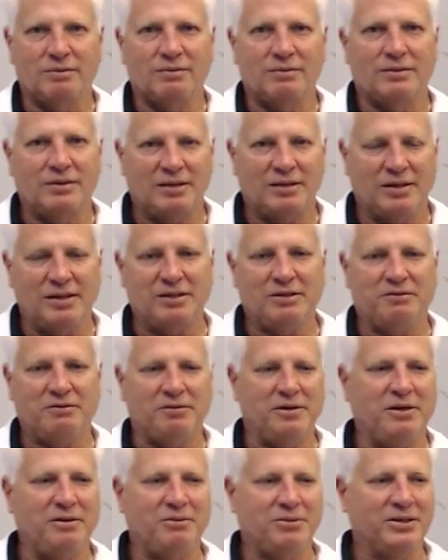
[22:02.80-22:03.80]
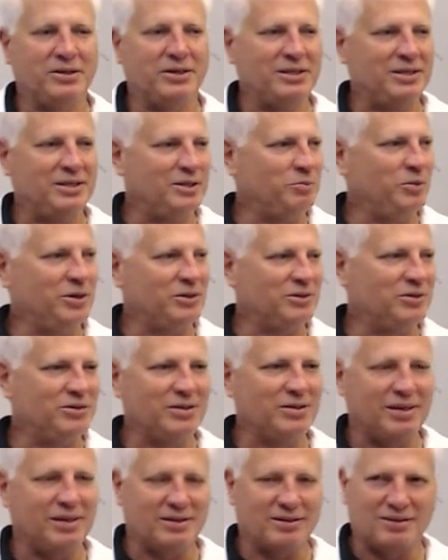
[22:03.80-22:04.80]
it's funny, we'll get these pictures
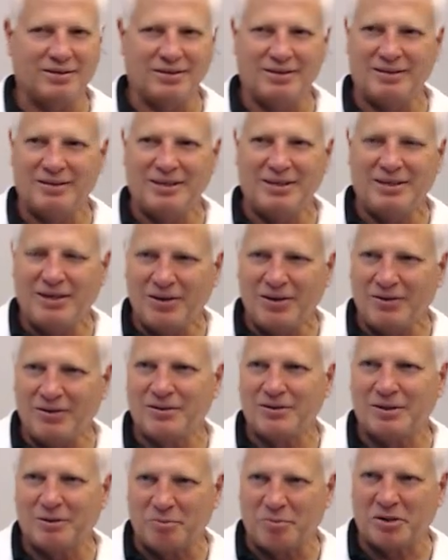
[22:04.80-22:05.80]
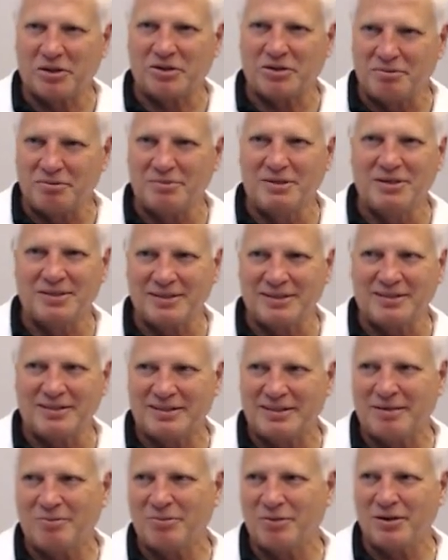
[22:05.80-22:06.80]
like there's a picture missing
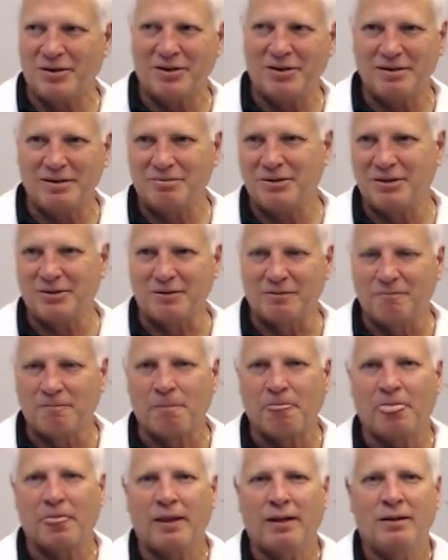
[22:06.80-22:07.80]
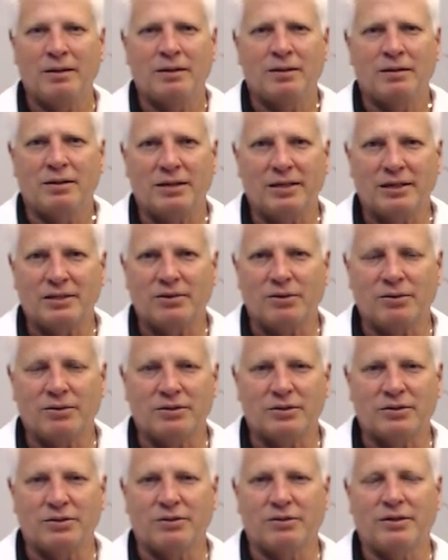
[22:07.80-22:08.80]
somewhere in the middle. And I told the
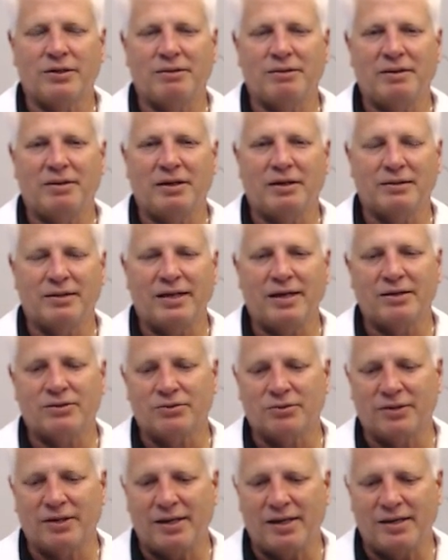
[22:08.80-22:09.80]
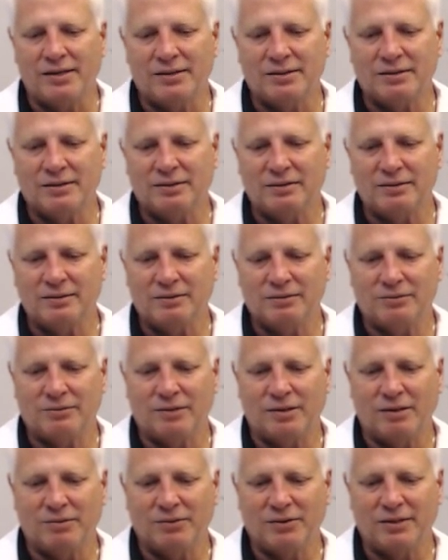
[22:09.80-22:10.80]
story about natural gas where
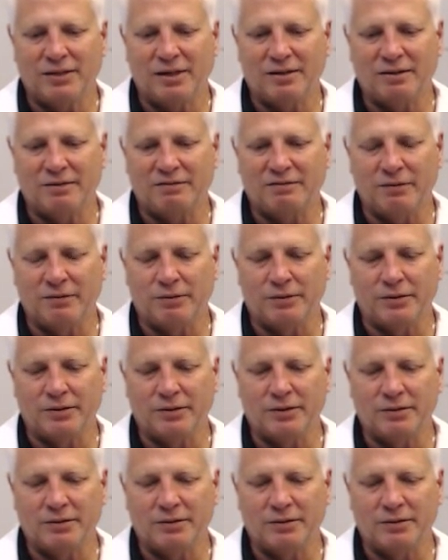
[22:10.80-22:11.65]
I went down to Florida